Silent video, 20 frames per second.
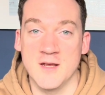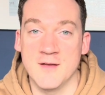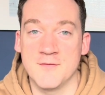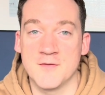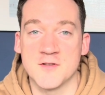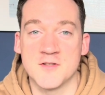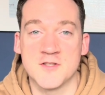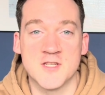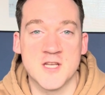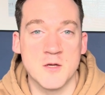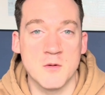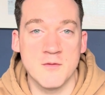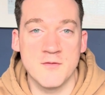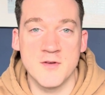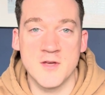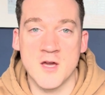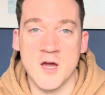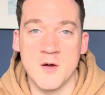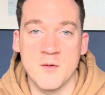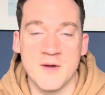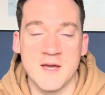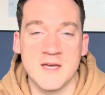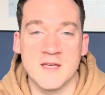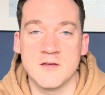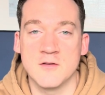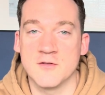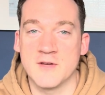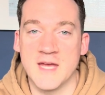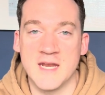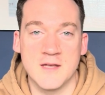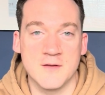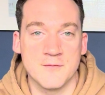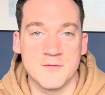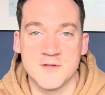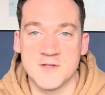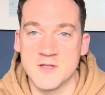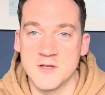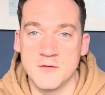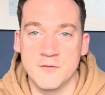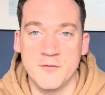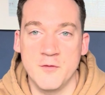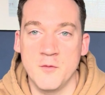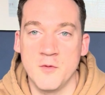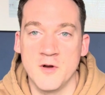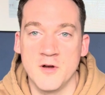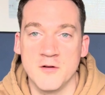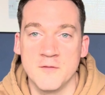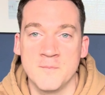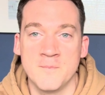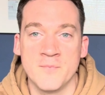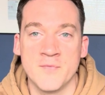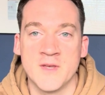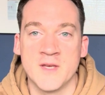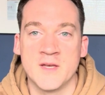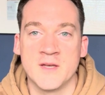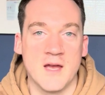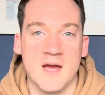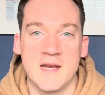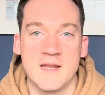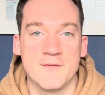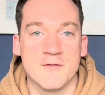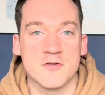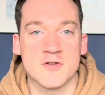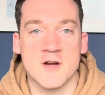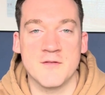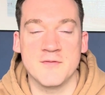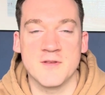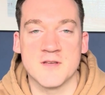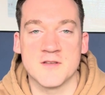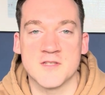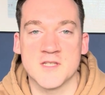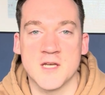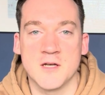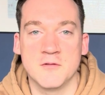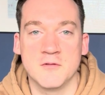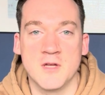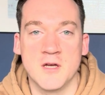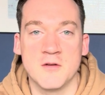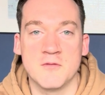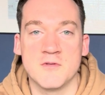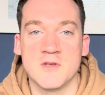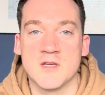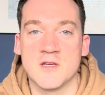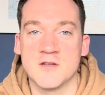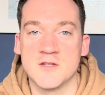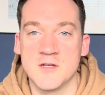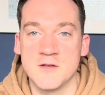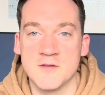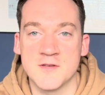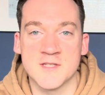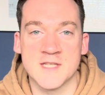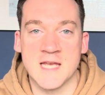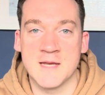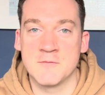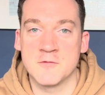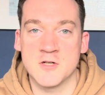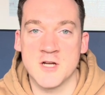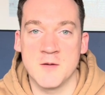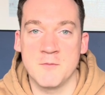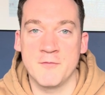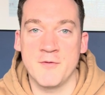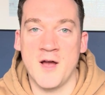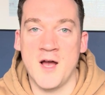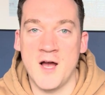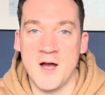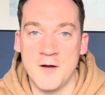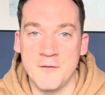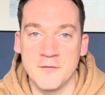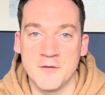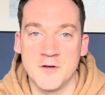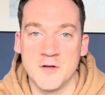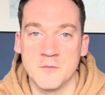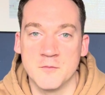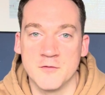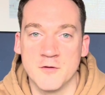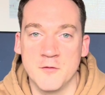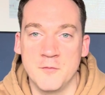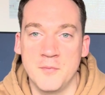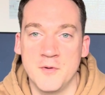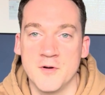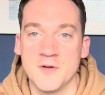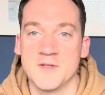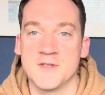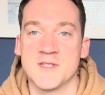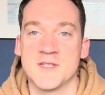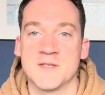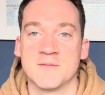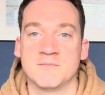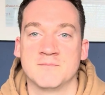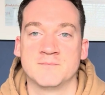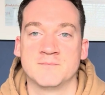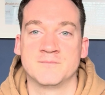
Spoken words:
If there's 2 of you going, you'll get it for 2 for 1. And if you're travelling solo, you can do the same trip for half the number of points.